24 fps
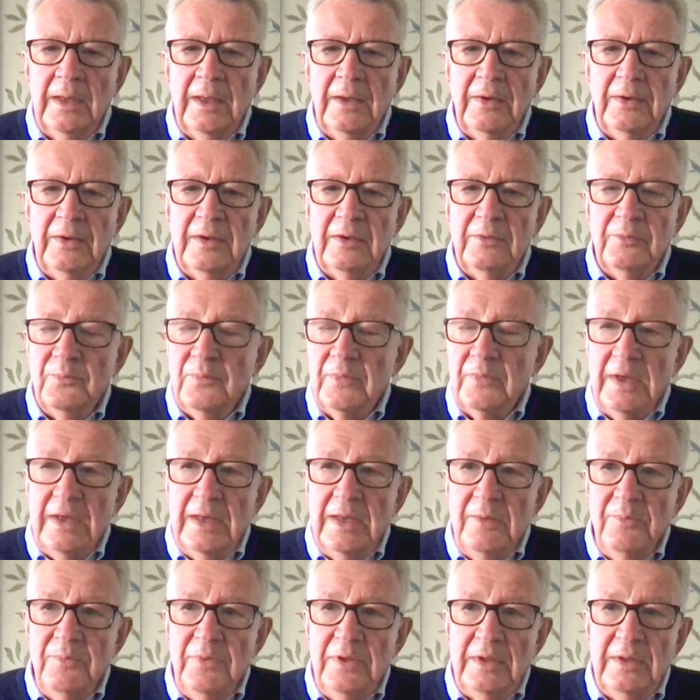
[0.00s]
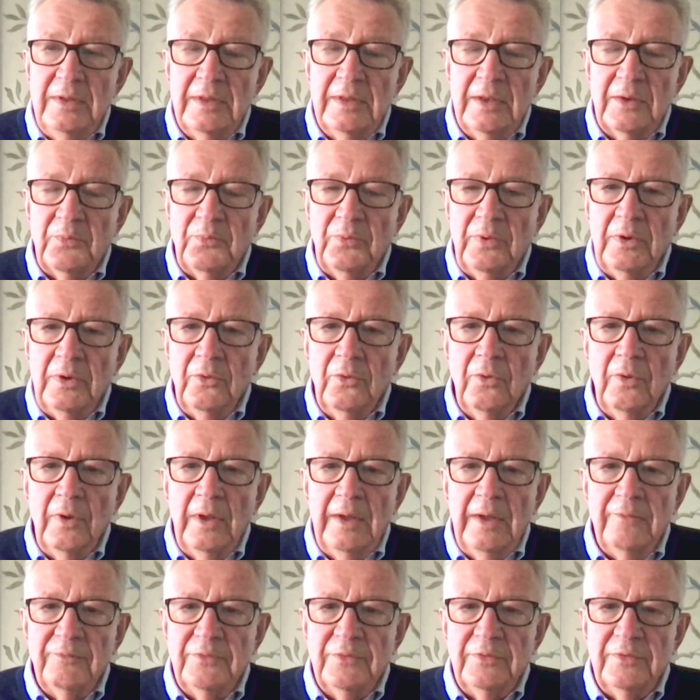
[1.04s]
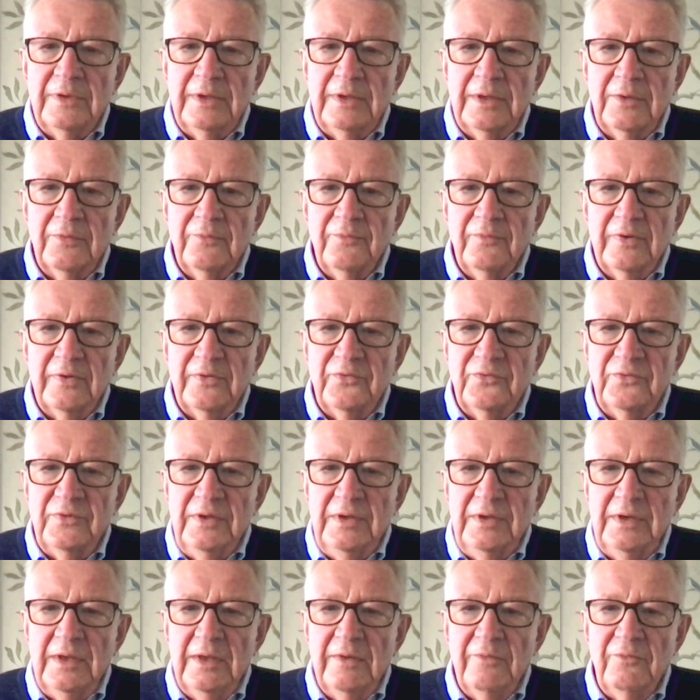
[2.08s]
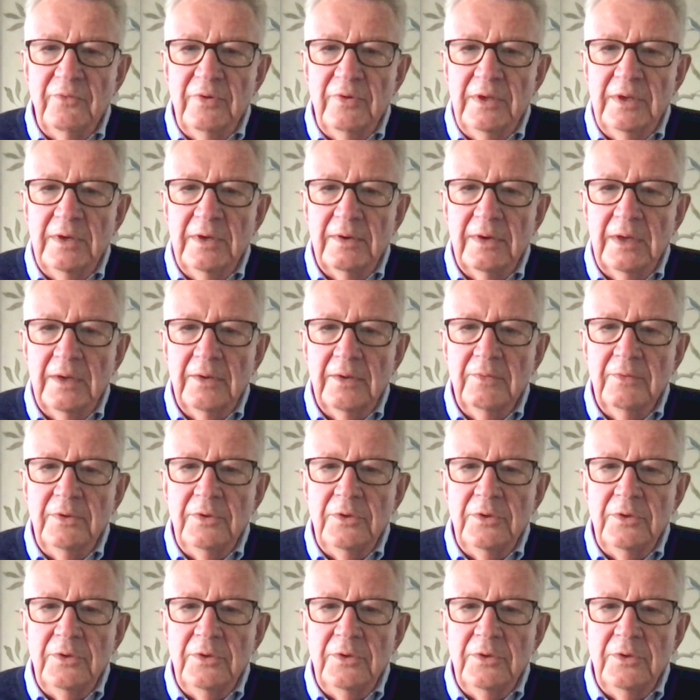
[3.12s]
and it may be that we'll all have to take a vaccine every year now,